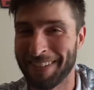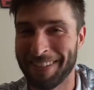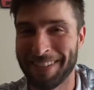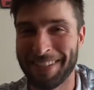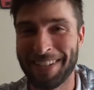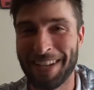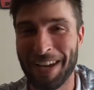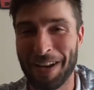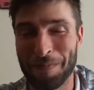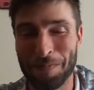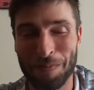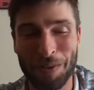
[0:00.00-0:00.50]

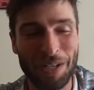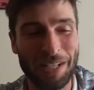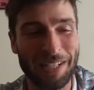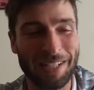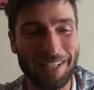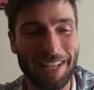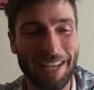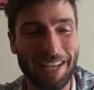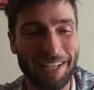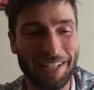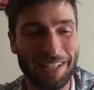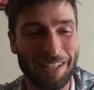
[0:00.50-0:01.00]
got pretty
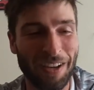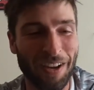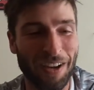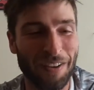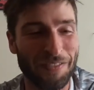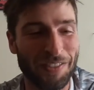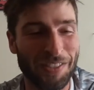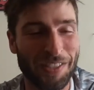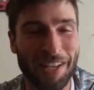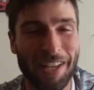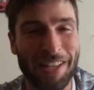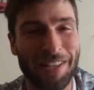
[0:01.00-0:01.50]
ticked off
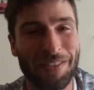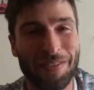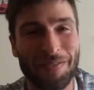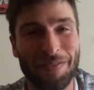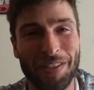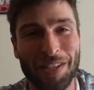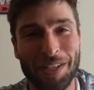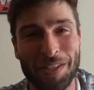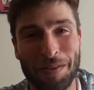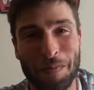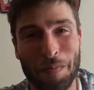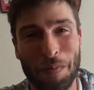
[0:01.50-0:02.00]
and said some
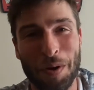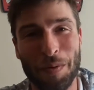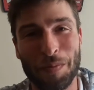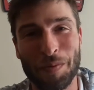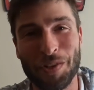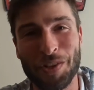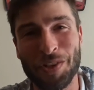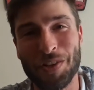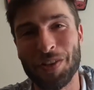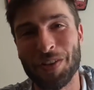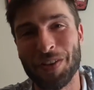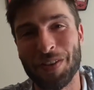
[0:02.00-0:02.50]
things I probably
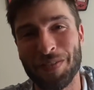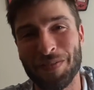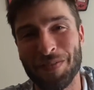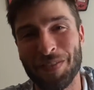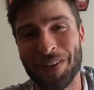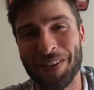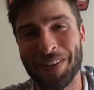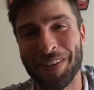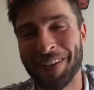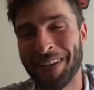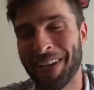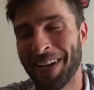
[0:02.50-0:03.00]
shouldn't have,
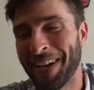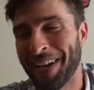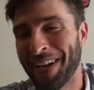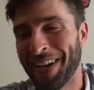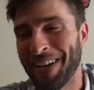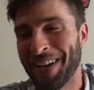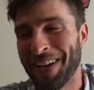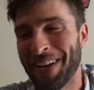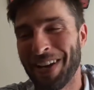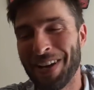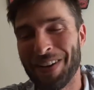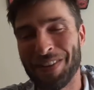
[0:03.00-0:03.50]
but
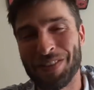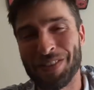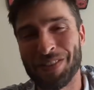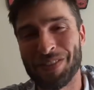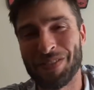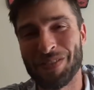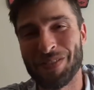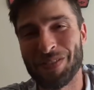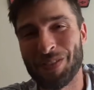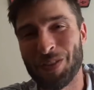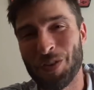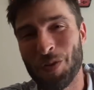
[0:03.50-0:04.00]
I
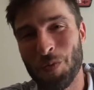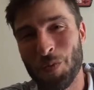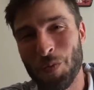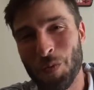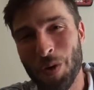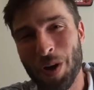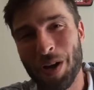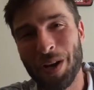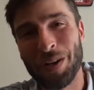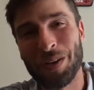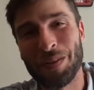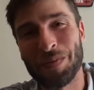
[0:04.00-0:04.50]
was
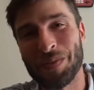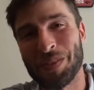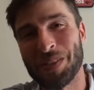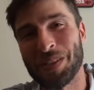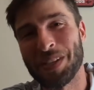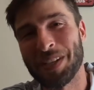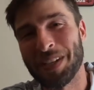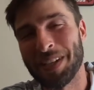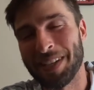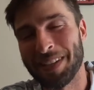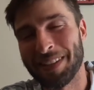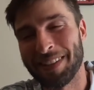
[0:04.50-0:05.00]
quite
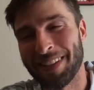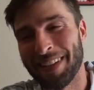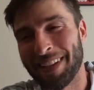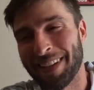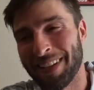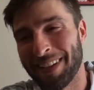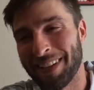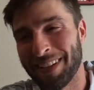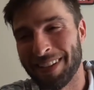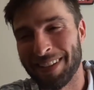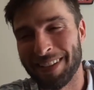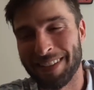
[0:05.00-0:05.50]
upset
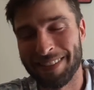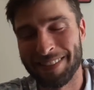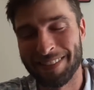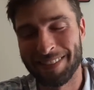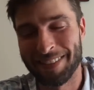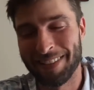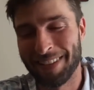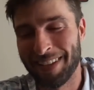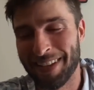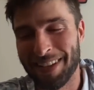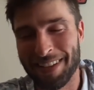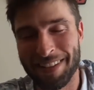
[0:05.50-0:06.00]
that
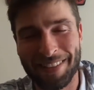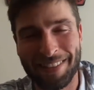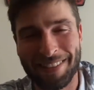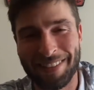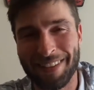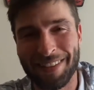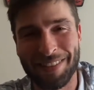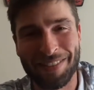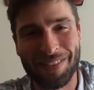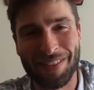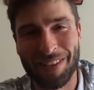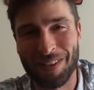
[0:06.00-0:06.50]
yeah,
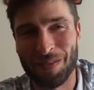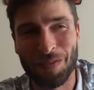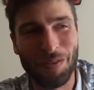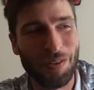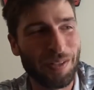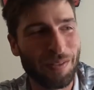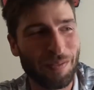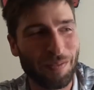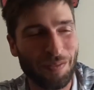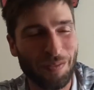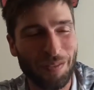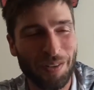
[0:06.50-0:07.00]
I was like,
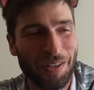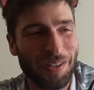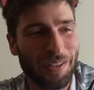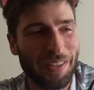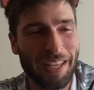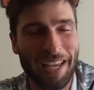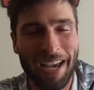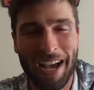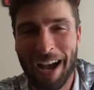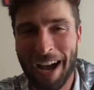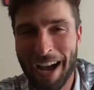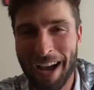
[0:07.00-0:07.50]
what are
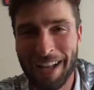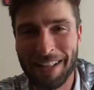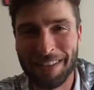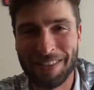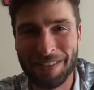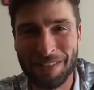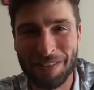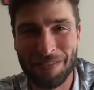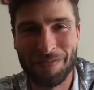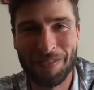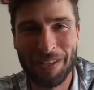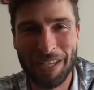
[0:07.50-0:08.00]
the odds
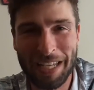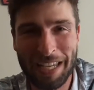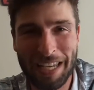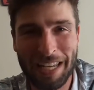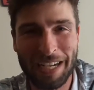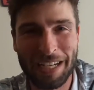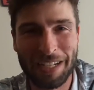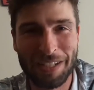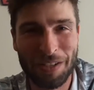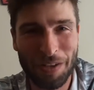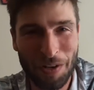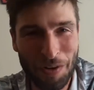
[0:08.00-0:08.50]
of me
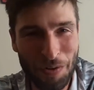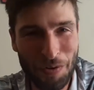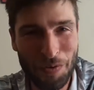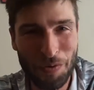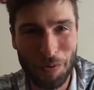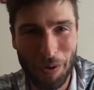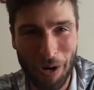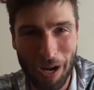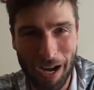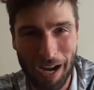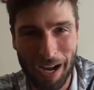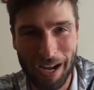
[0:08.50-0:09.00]
getting 2
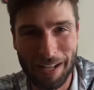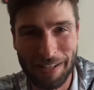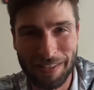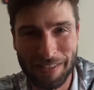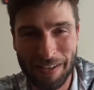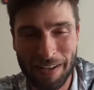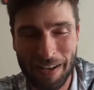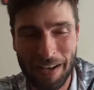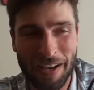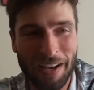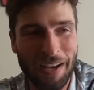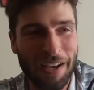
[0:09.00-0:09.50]
rods
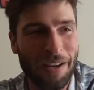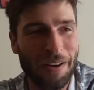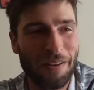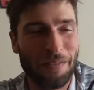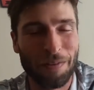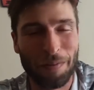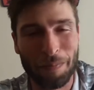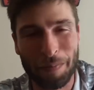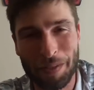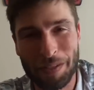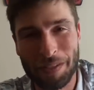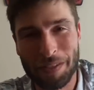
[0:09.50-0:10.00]

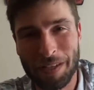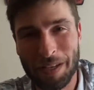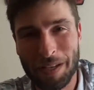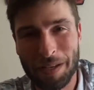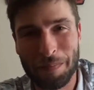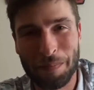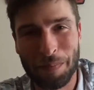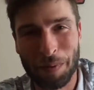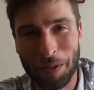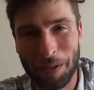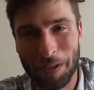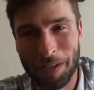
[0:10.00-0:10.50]
from the
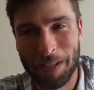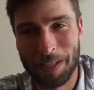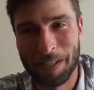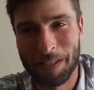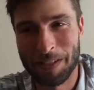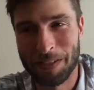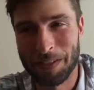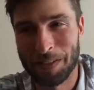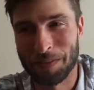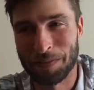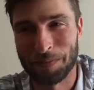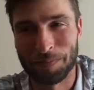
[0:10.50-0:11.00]
same
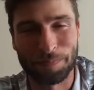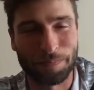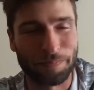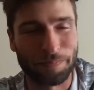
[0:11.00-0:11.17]
place